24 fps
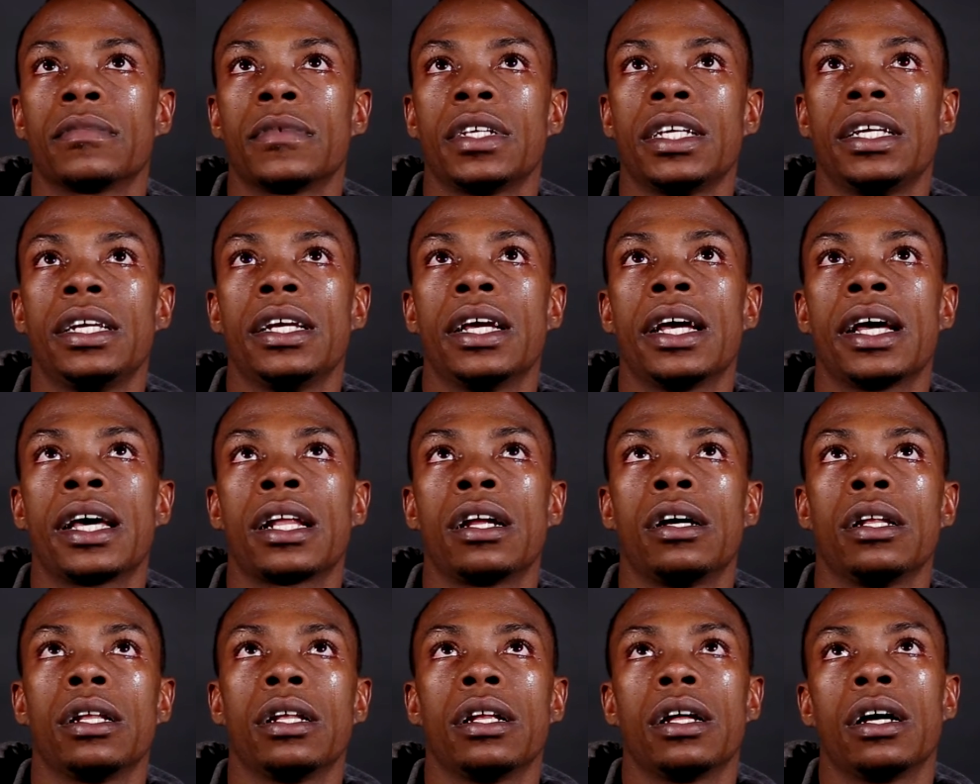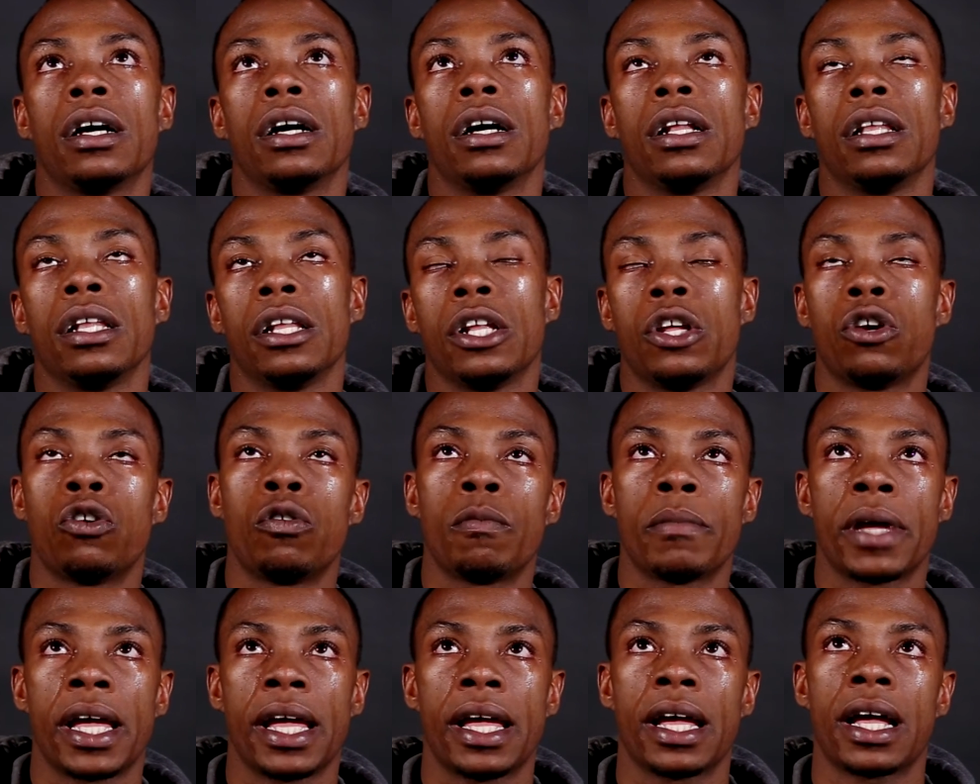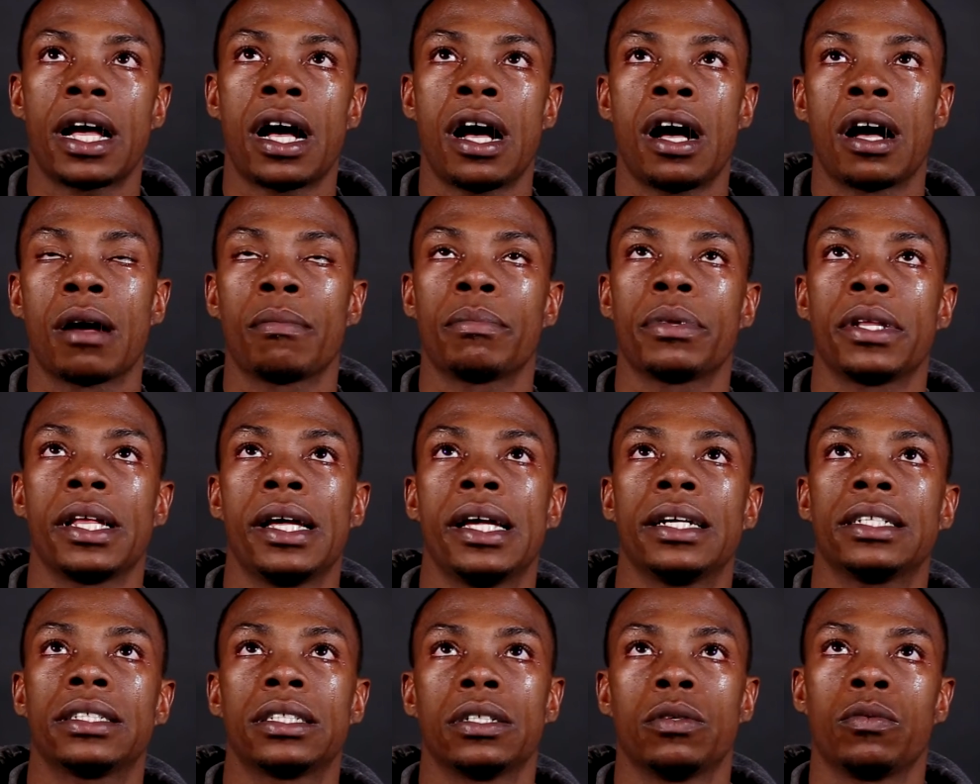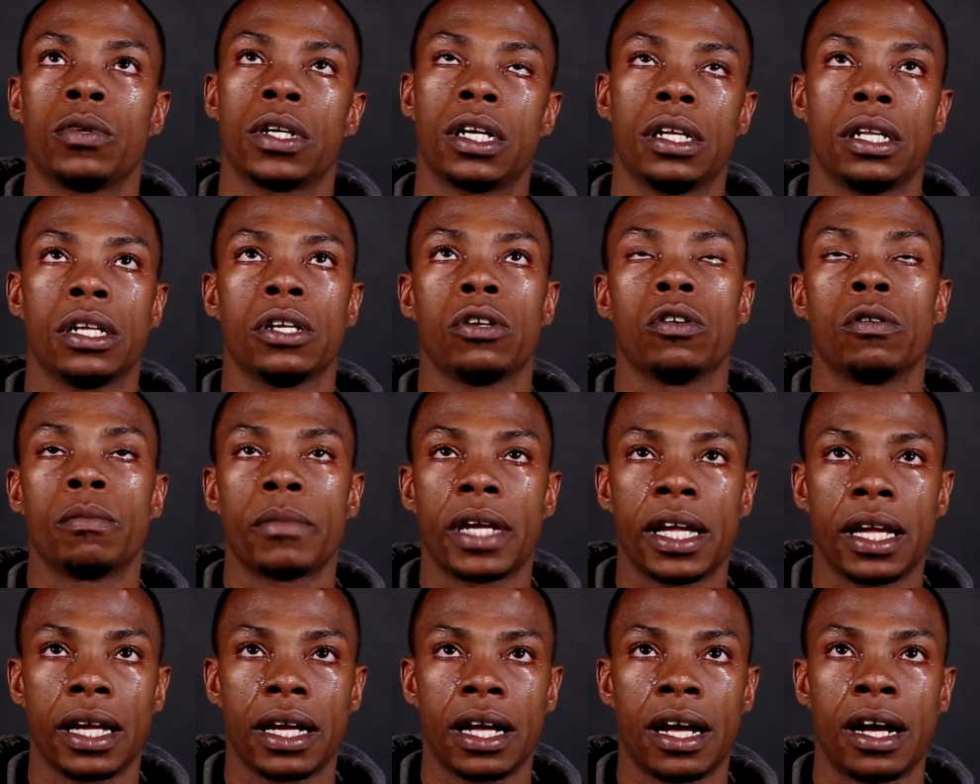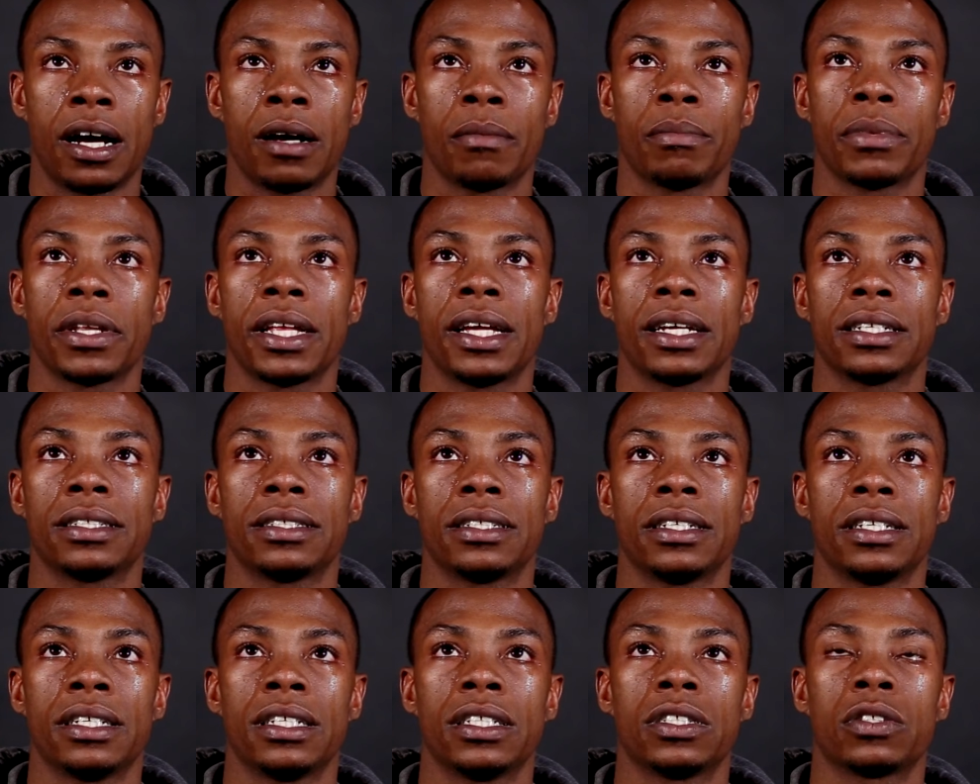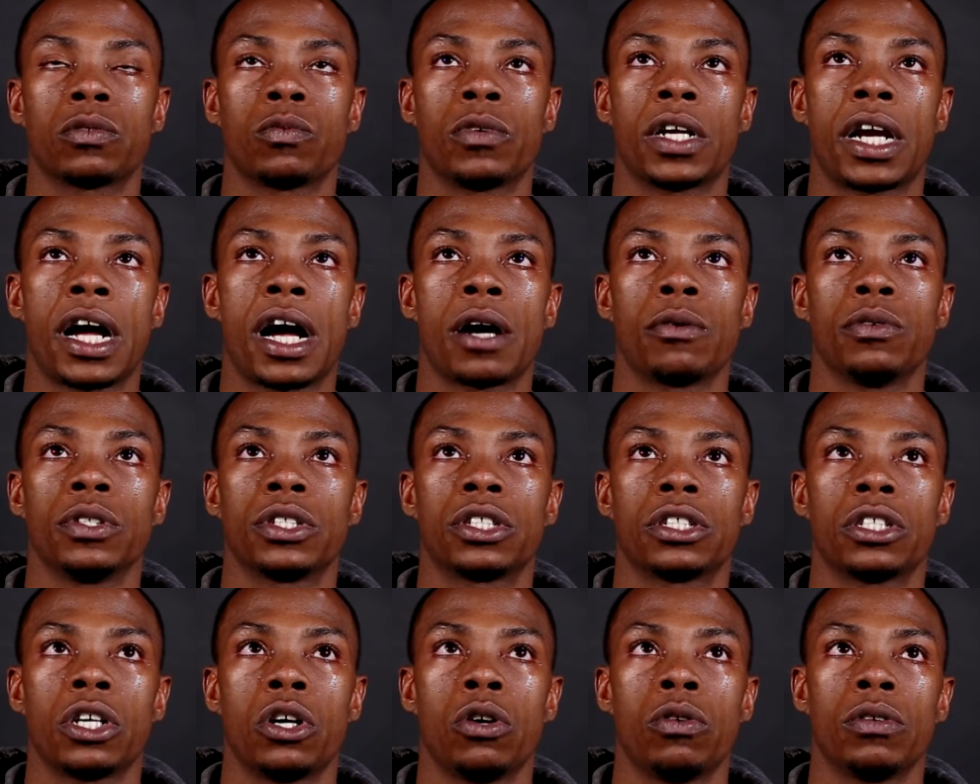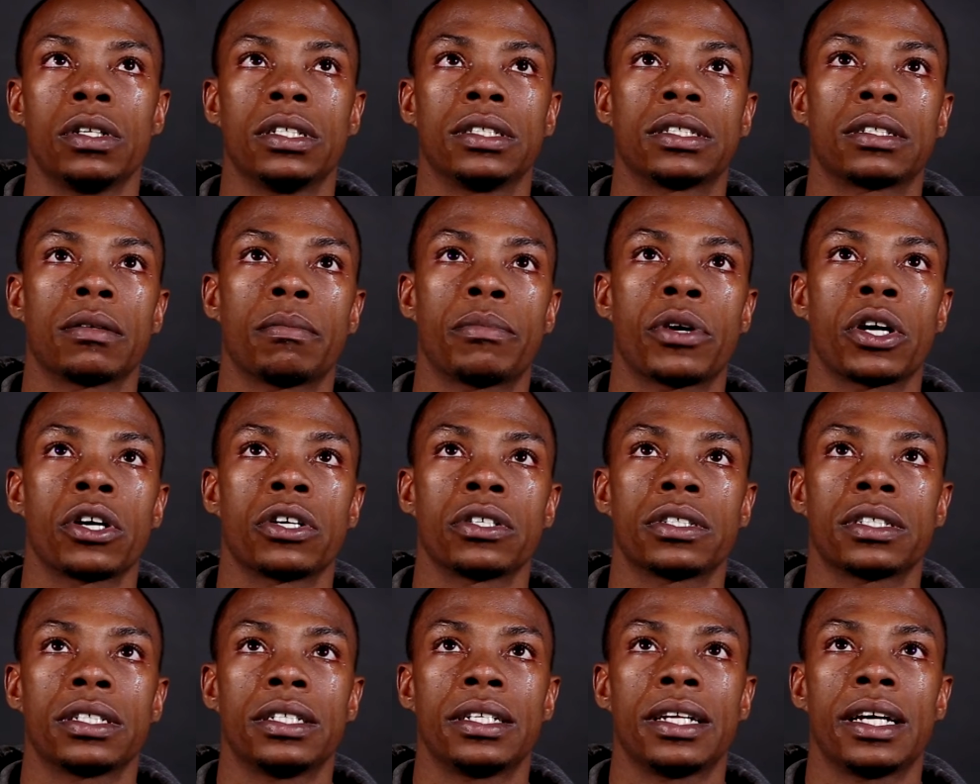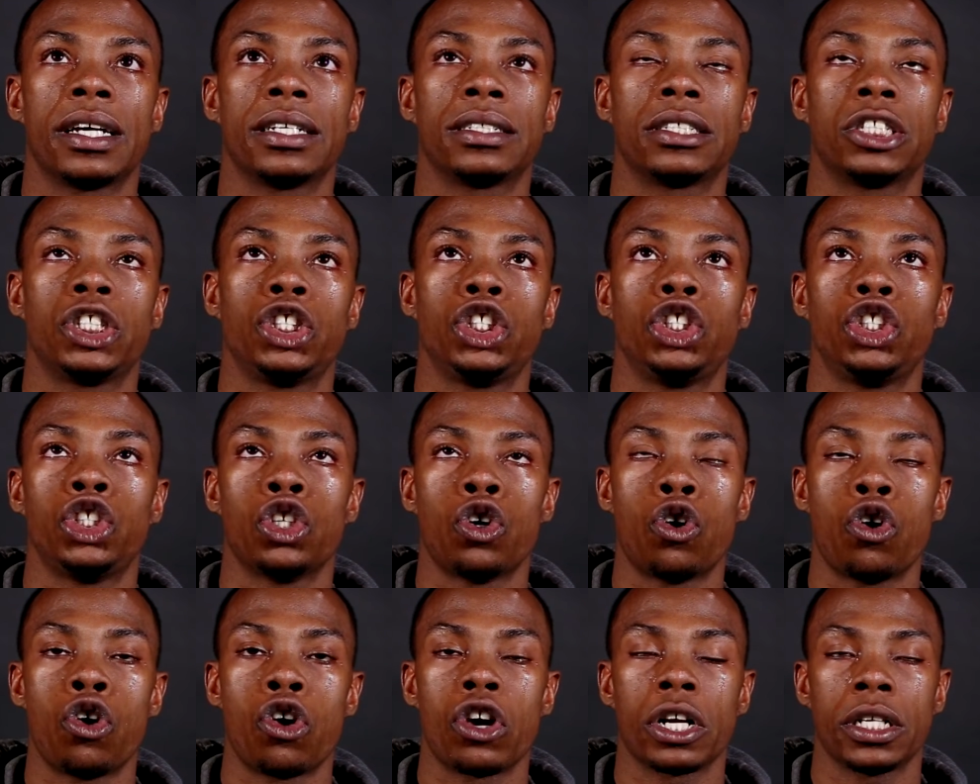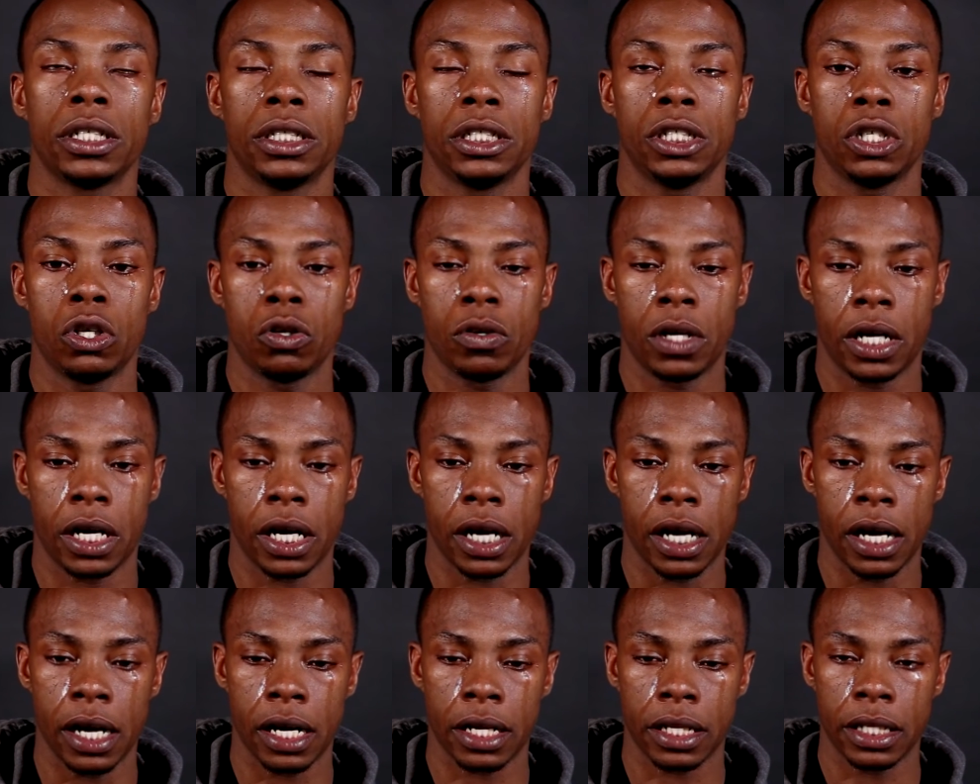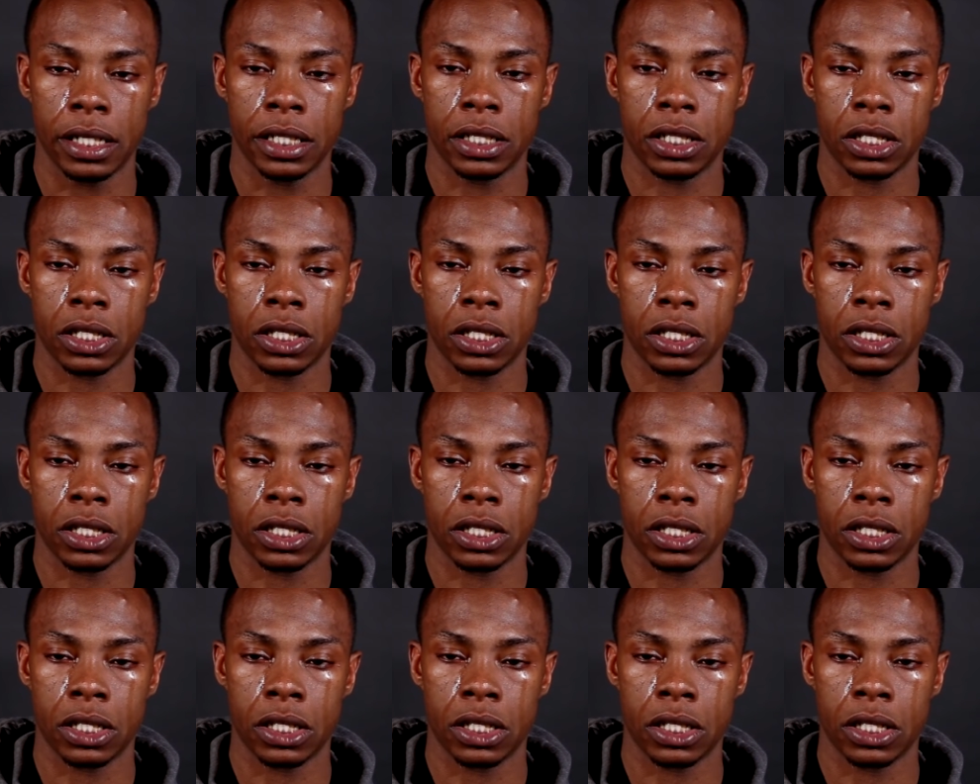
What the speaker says: he had a little man complex, and what a little man complex is, what I was told, is a person that's short, they're ugly.